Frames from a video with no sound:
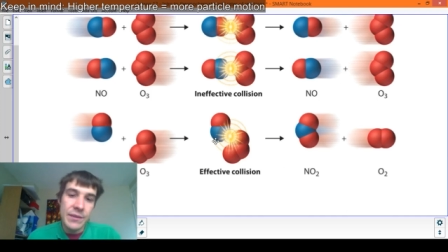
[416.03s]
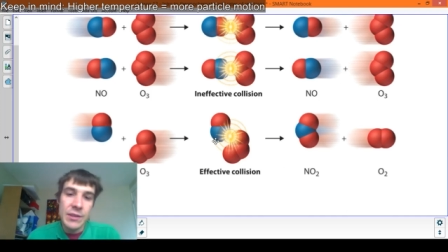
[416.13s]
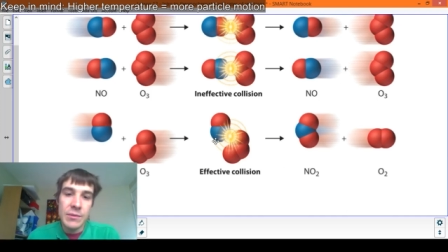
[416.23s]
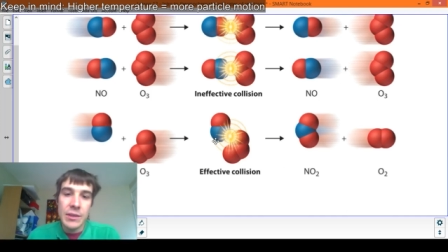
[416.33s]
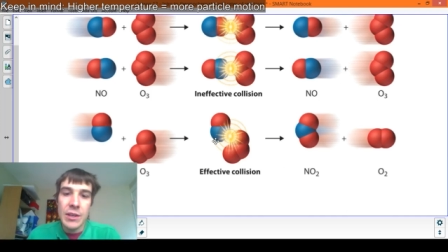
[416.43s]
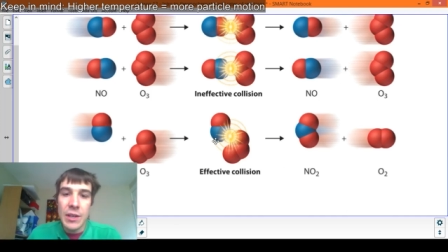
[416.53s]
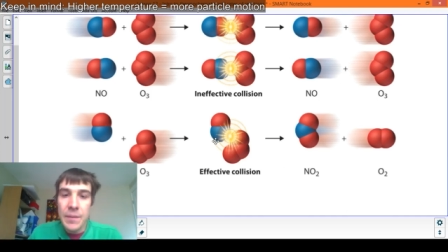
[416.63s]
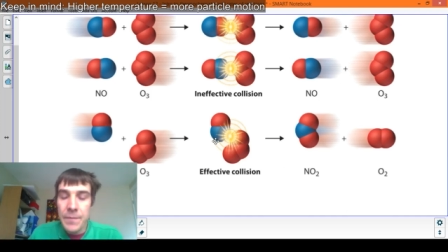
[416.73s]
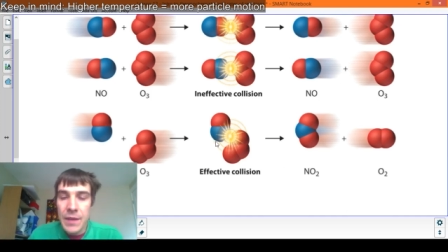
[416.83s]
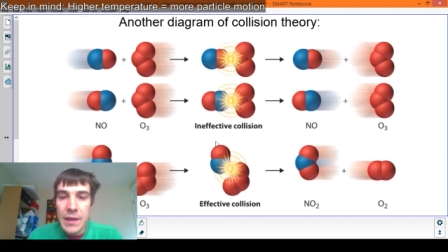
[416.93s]
to occur.
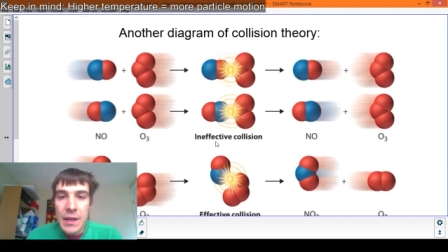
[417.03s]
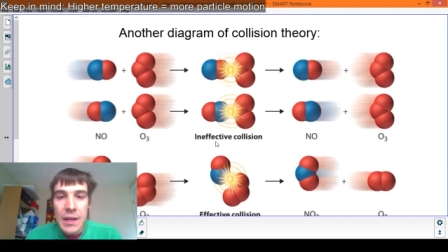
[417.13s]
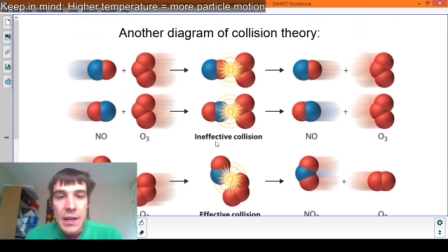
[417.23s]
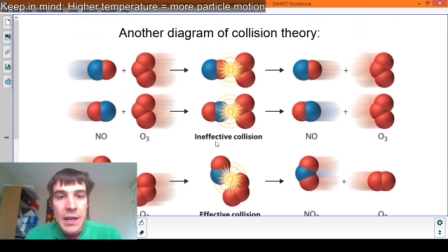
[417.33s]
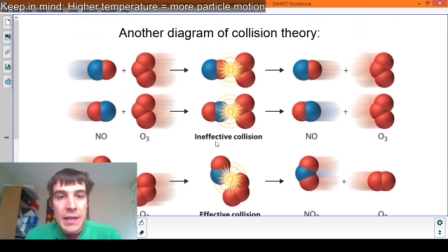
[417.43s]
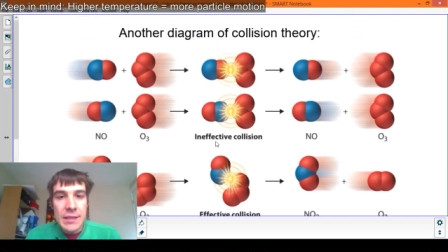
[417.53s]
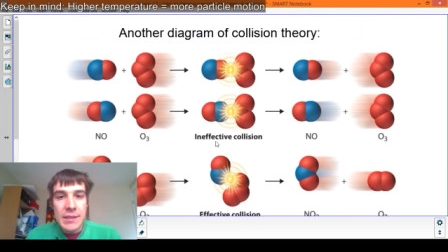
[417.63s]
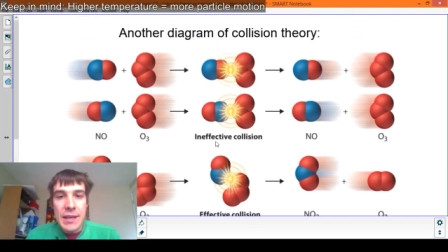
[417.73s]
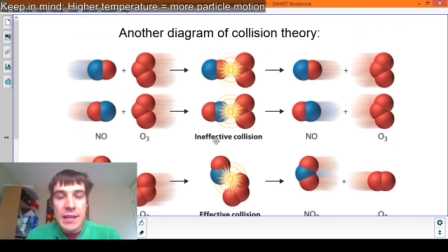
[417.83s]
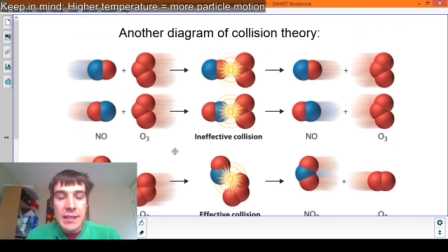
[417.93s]

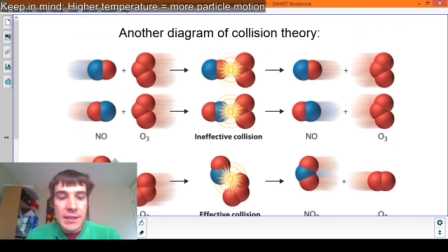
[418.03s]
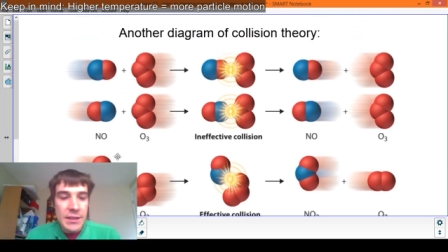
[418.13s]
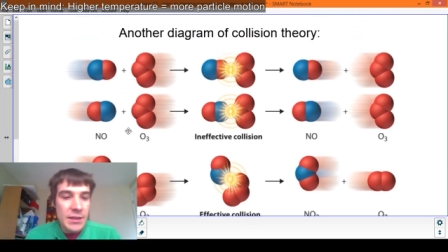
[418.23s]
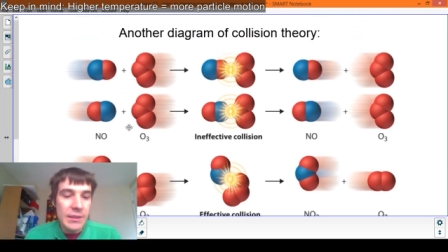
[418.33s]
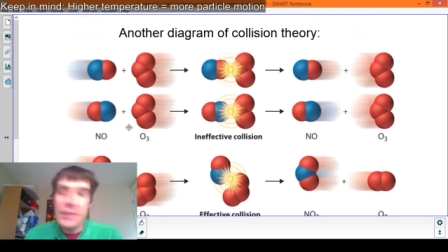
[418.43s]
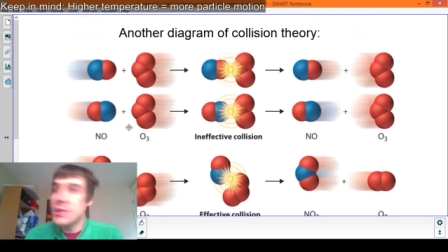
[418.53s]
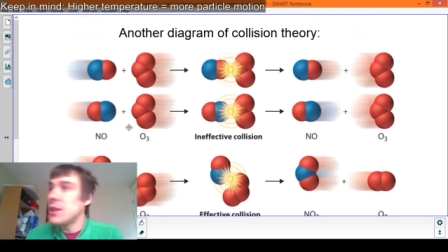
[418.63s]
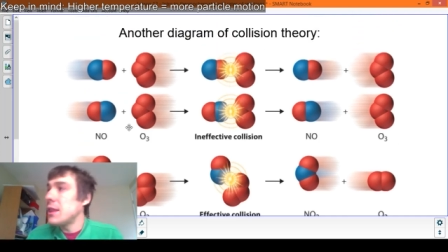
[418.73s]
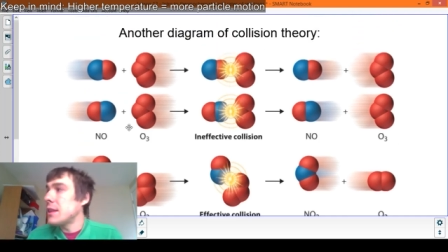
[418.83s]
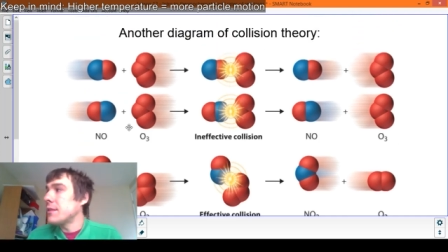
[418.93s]
So that is
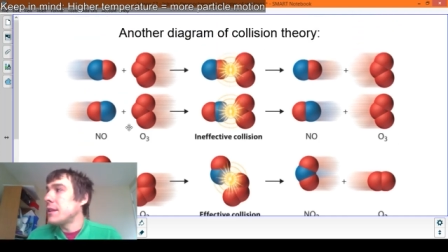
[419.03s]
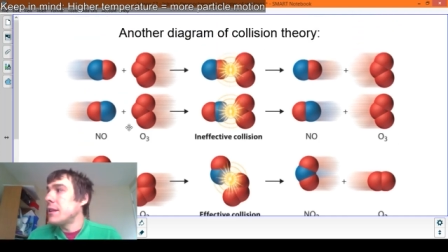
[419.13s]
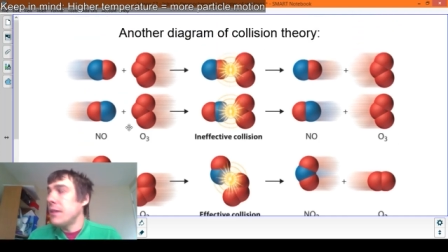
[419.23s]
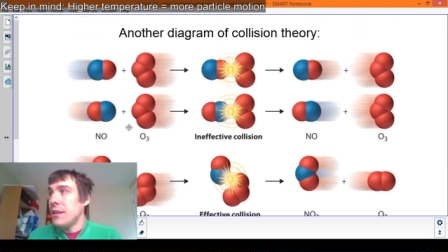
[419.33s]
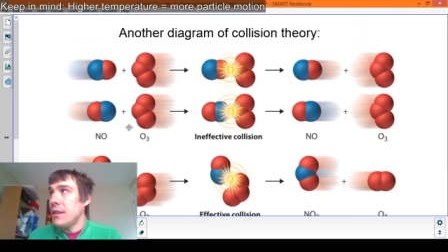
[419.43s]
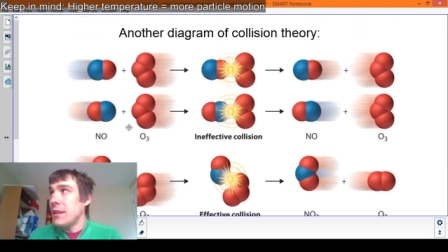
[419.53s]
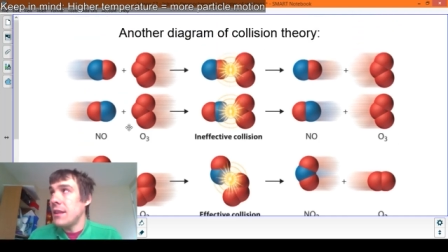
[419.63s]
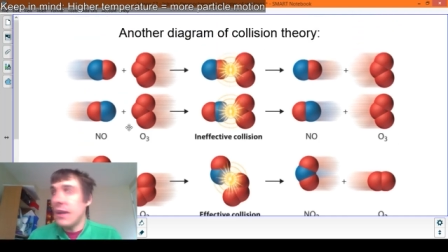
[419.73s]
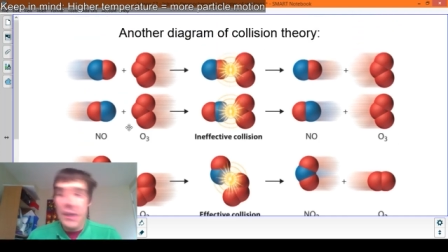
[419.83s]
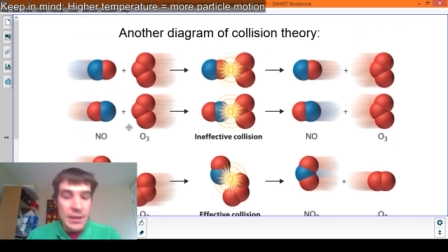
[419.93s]
collision theory.
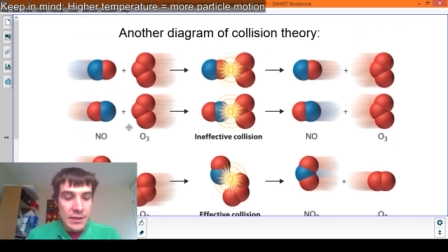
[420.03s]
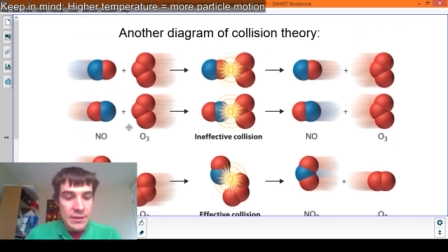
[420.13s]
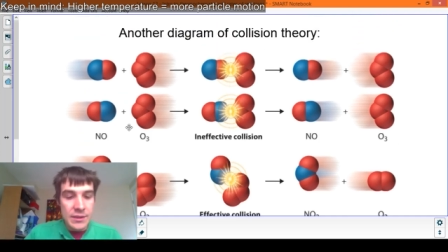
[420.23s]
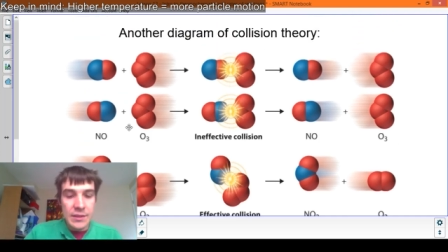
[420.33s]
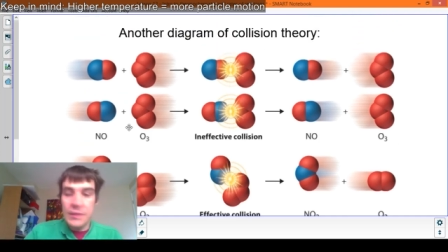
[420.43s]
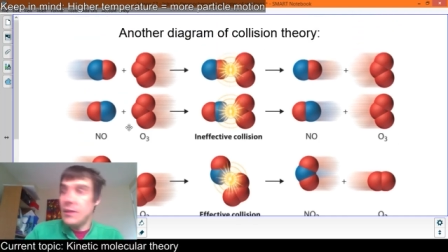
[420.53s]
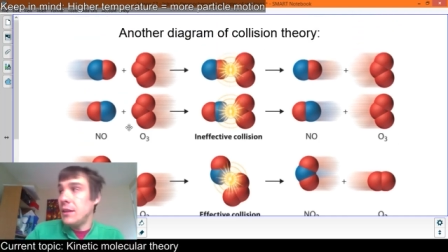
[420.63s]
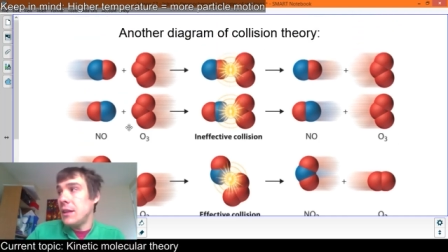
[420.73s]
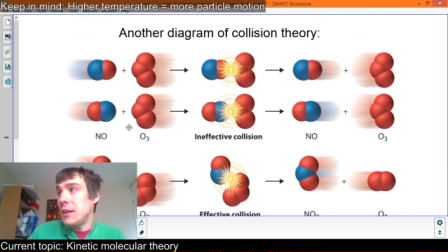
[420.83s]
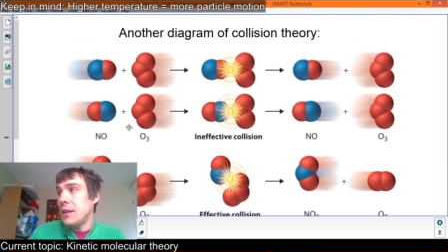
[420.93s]
That is
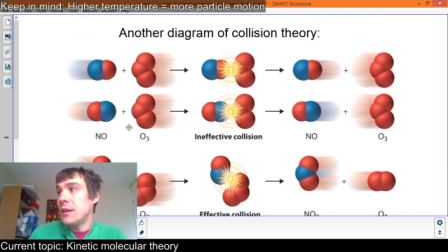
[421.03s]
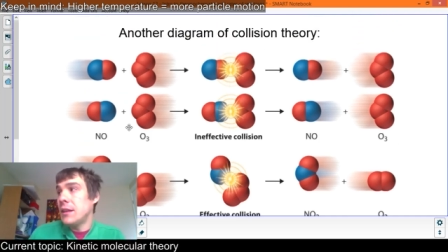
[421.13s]
the